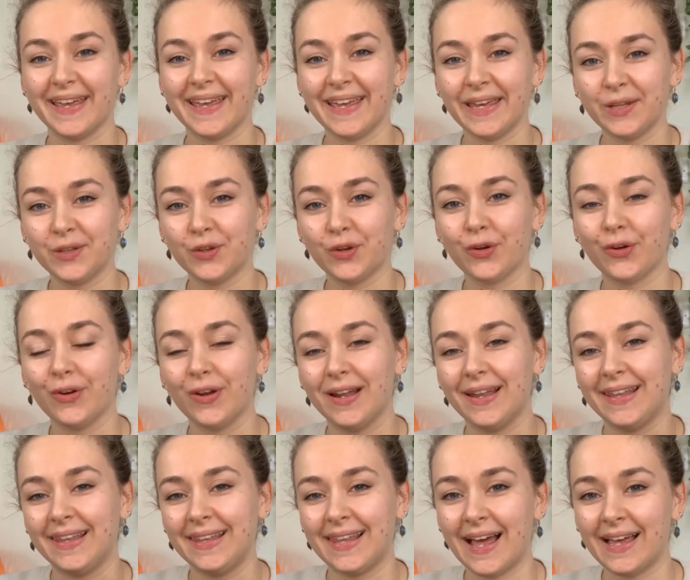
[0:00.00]
inner
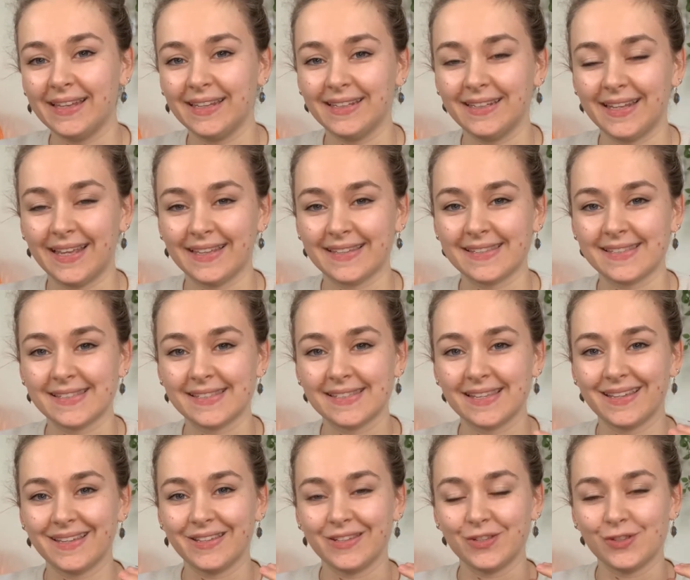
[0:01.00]
lioness
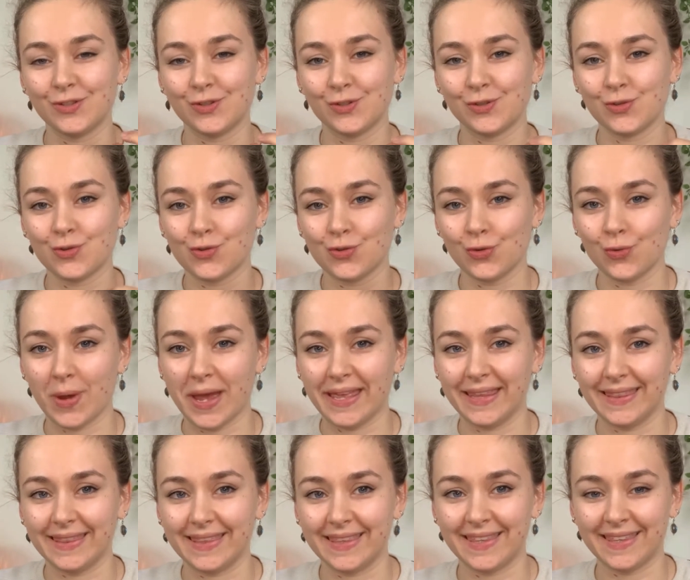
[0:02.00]
strength